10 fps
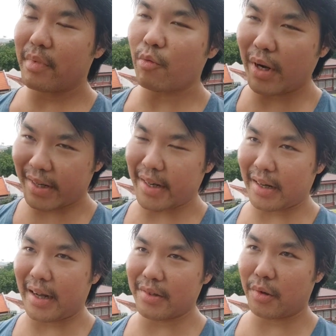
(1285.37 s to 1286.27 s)
working
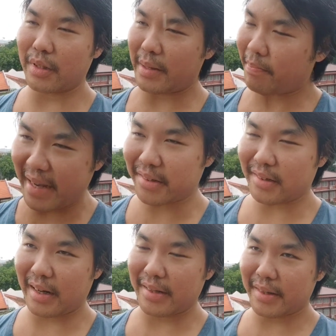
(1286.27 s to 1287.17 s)
class or the peasant
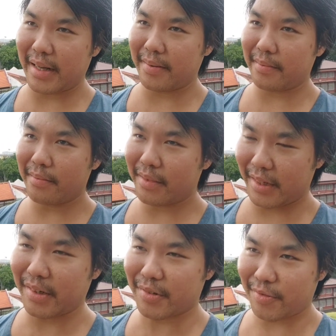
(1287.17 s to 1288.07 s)
class, it
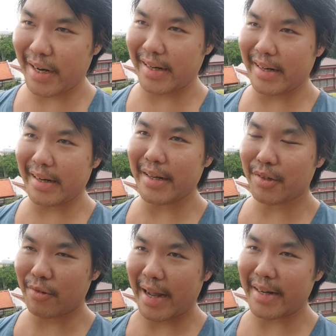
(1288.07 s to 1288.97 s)
didn't really lead
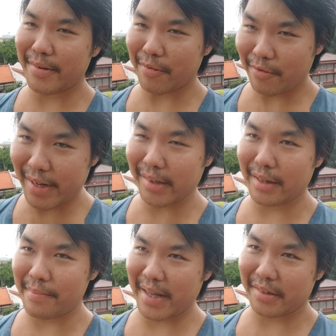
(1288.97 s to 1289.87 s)
to any real
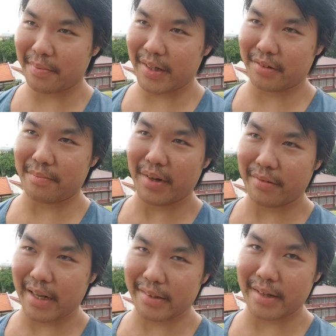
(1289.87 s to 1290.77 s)
emancipation, but
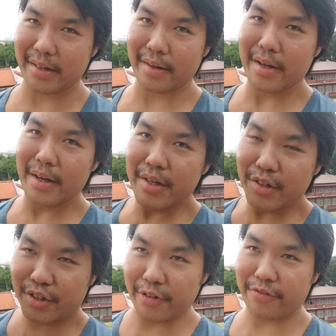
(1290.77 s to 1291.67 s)
rather it
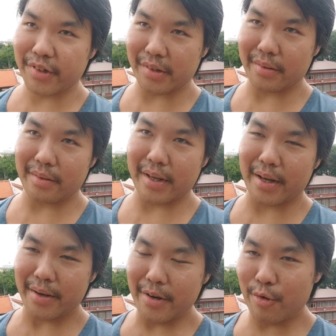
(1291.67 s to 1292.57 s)
shifted
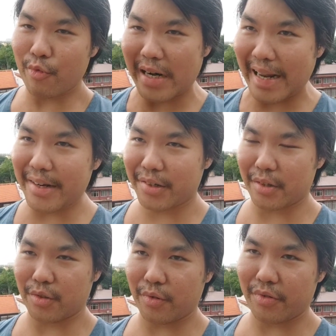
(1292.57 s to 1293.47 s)
their
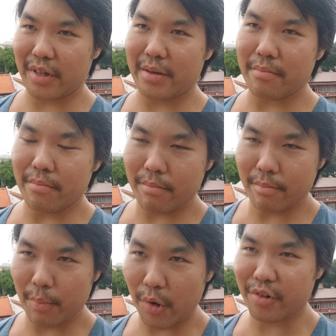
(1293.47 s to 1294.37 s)
relations with the
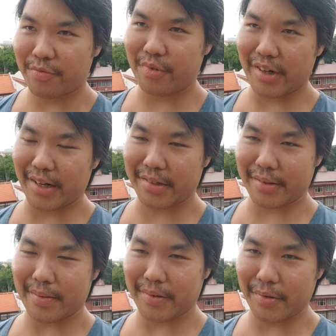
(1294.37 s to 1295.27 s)
mode of
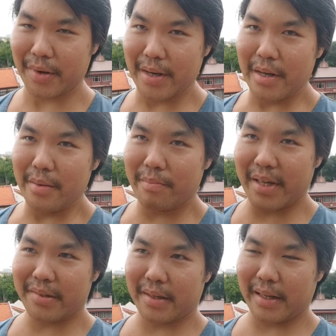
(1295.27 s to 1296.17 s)
production. So
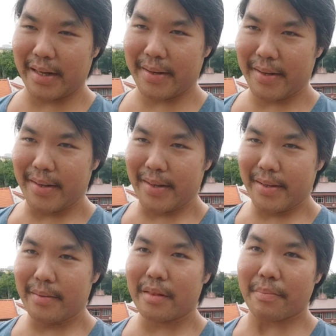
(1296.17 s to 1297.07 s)
basically,
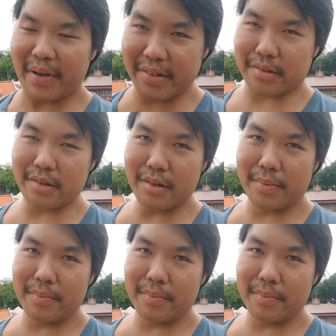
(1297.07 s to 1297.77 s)
the peasant